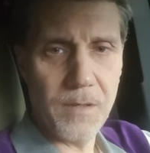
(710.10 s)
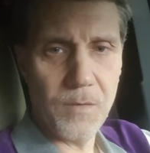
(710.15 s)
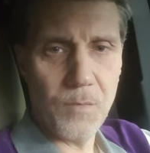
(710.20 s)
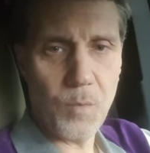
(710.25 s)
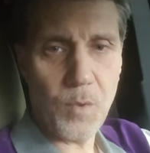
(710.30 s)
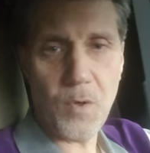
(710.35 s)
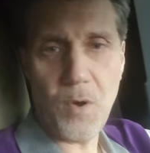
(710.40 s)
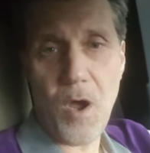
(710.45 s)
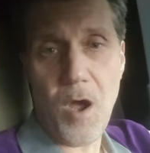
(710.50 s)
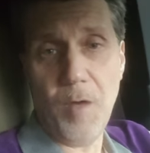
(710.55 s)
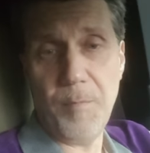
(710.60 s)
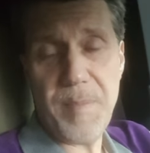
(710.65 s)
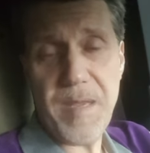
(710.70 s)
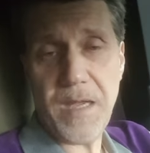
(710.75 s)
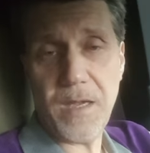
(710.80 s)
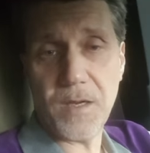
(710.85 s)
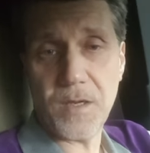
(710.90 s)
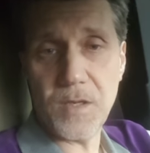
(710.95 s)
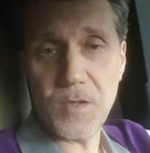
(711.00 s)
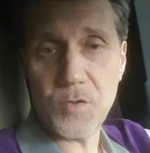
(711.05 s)
We're all
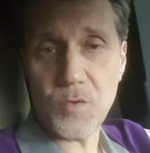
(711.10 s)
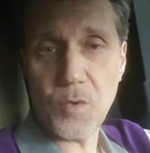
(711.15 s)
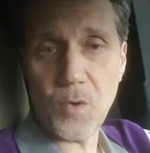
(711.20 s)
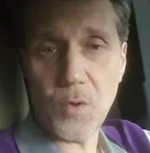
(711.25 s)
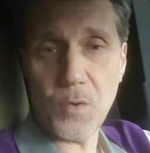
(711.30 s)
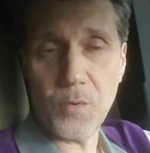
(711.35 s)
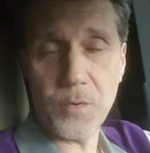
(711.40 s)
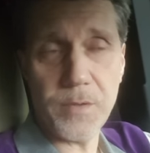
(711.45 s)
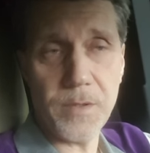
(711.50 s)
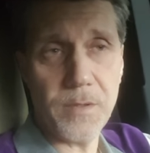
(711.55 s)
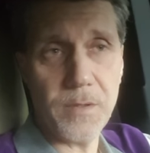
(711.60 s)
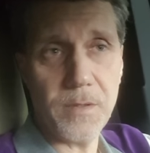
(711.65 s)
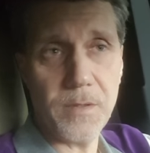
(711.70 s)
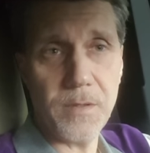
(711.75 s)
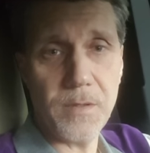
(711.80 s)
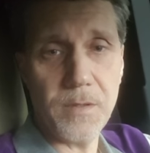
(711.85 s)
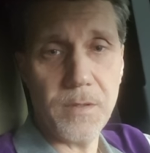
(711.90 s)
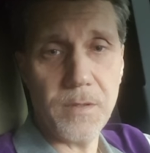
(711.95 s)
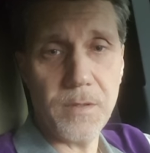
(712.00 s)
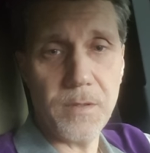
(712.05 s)
being controlled.
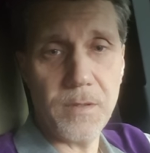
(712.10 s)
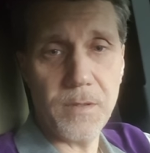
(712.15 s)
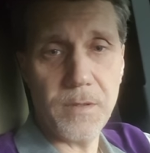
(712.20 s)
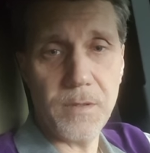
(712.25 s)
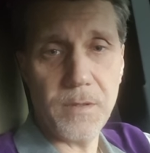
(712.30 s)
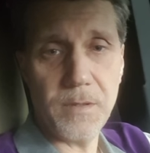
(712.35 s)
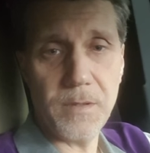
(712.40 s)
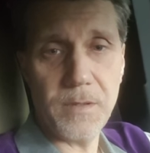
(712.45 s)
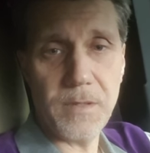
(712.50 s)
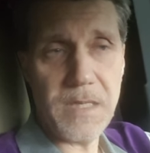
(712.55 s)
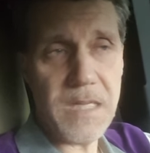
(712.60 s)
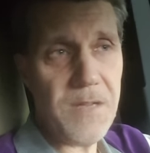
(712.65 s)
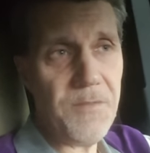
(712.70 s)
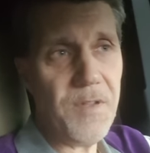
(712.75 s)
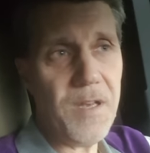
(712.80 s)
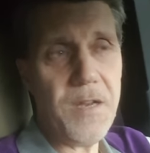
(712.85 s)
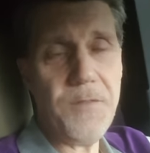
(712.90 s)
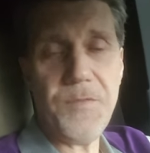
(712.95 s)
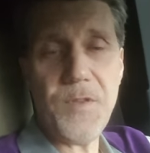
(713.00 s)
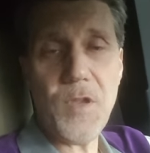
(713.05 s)

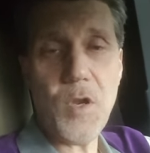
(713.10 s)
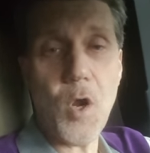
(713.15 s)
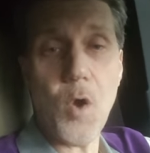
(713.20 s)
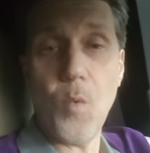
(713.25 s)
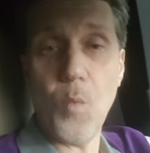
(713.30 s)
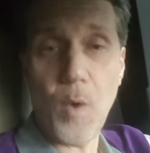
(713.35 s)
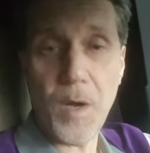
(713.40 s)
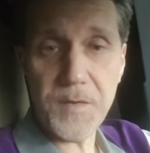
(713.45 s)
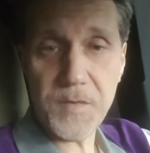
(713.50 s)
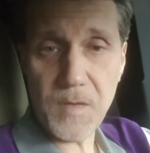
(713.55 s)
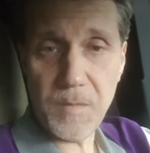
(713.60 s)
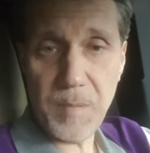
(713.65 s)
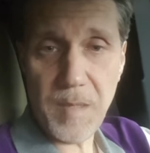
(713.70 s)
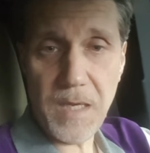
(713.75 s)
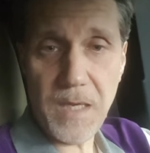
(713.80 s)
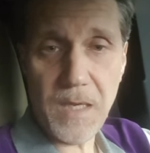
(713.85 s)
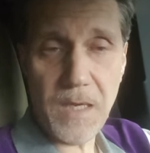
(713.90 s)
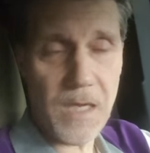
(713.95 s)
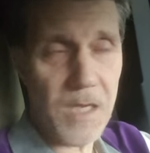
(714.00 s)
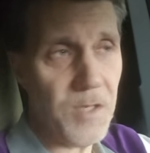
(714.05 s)
Even if you don't want to
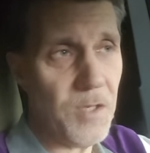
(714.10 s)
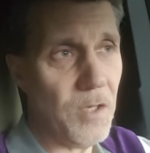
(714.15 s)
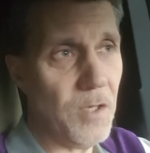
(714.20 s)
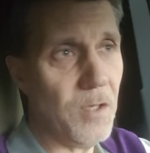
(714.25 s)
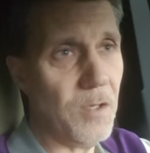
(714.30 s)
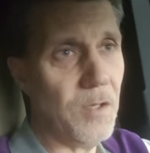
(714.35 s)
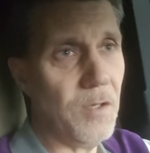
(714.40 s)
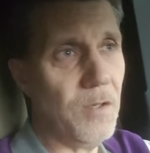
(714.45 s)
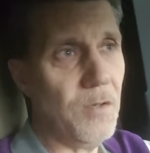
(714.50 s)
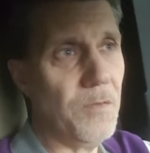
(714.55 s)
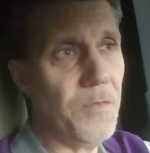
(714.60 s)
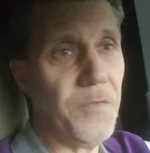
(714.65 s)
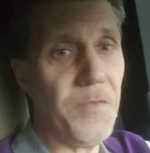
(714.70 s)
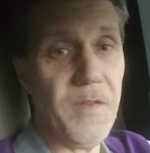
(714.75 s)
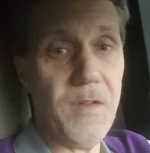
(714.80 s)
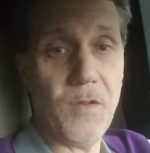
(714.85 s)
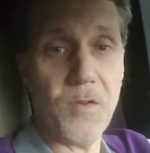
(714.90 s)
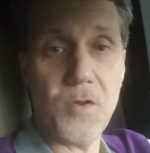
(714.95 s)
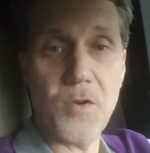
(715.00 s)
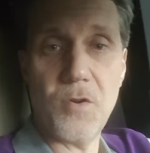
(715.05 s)
be and you, you
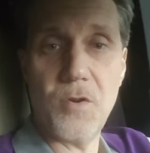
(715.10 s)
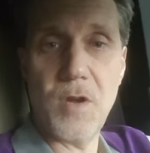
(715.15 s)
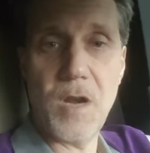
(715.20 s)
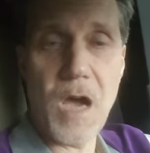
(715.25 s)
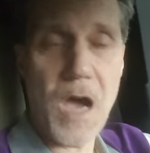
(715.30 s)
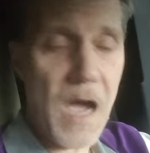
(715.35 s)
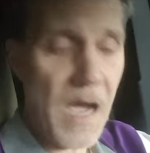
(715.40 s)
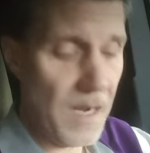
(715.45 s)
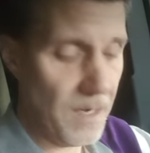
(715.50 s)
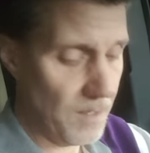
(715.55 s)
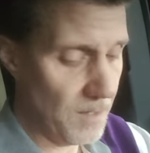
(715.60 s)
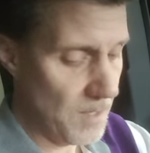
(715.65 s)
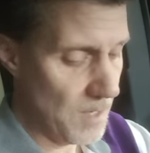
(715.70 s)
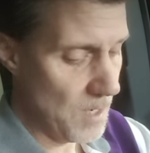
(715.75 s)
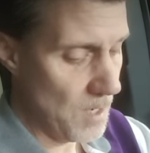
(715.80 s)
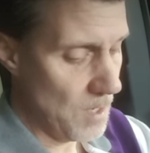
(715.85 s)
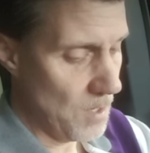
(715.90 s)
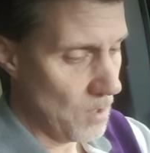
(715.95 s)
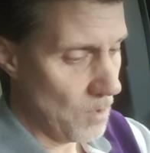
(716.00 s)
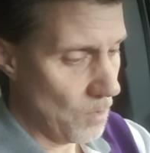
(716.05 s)
feel you're not,
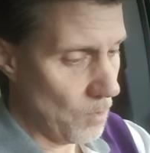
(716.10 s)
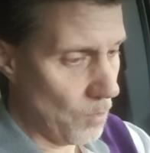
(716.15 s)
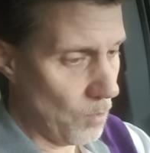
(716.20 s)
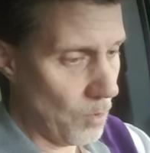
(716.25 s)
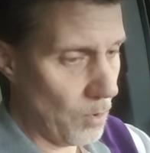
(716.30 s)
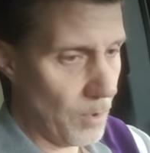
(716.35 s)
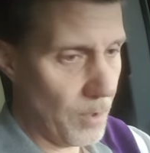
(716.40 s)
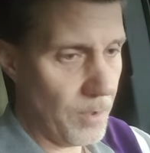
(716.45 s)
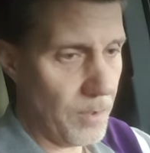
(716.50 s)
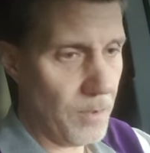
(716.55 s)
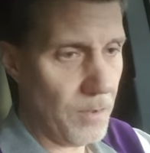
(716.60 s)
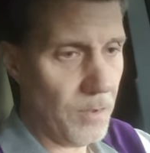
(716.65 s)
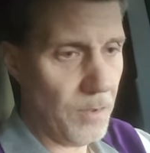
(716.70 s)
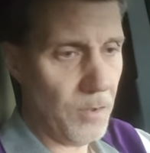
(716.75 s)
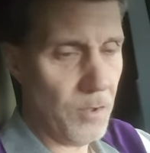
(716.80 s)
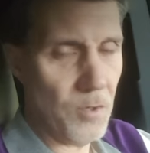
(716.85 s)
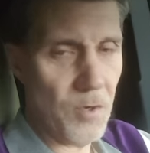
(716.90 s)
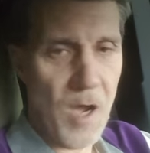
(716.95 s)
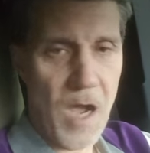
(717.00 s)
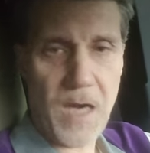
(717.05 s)
or
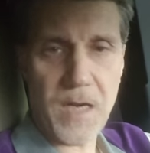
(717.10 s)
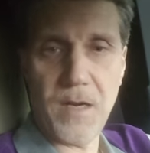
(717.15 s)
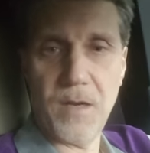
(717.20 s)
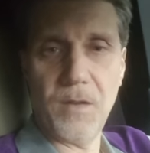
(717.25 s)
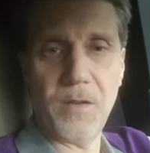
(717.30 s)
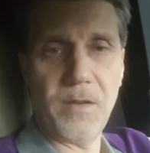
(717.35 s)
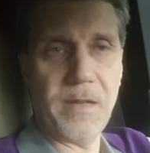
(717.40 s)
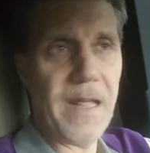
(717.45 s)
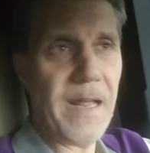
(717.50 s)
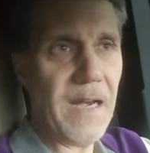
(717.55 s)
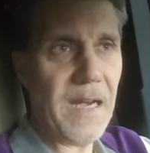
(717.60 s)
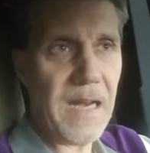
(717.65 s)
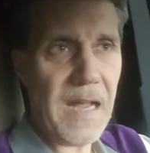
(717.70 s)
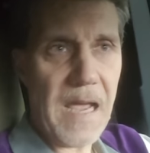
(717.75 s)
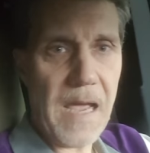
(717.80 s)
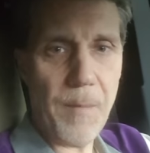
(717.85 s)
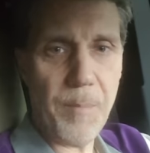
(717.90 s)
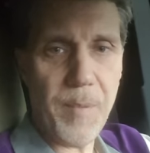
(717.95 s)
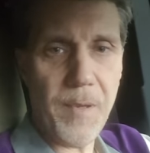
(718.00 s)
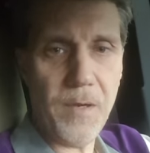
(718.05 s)
you're not going to let it
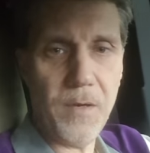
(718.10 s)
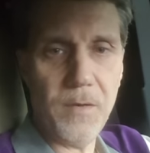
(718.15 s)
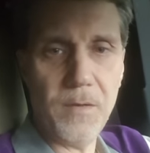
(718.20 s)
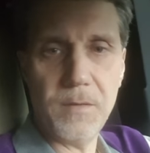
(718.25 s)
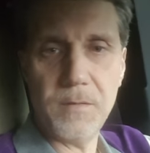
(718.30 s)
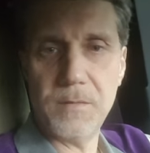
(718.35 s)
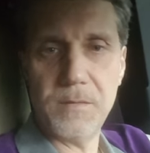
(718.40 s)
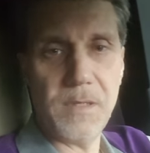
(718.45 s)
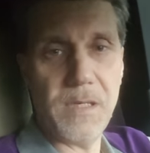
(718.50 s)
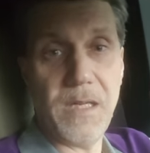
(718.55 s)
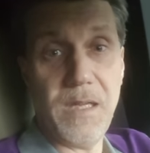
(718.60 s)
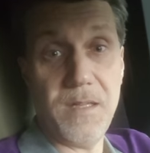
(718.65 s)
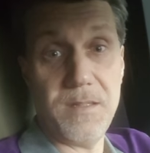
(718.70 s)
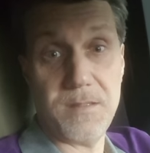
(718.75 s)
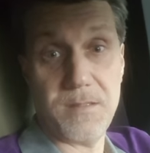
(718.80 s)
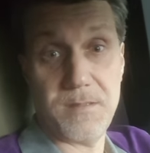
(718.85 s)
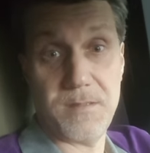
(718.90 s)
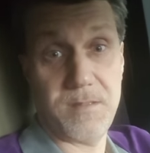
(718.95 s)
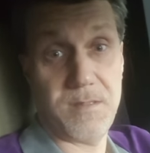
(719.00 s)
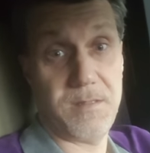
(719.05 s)
happen,
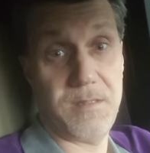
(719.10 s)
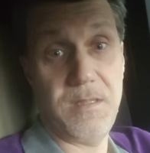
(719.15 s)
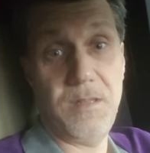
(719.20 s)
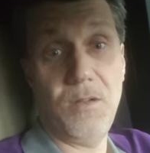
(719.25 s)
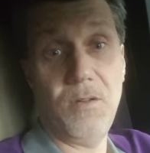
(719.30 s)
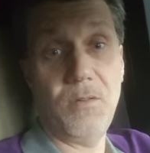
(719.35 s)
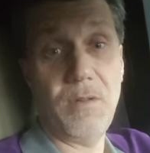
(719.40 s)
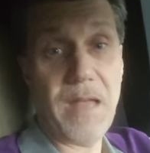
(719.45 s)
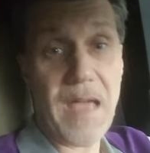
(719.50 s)
it's still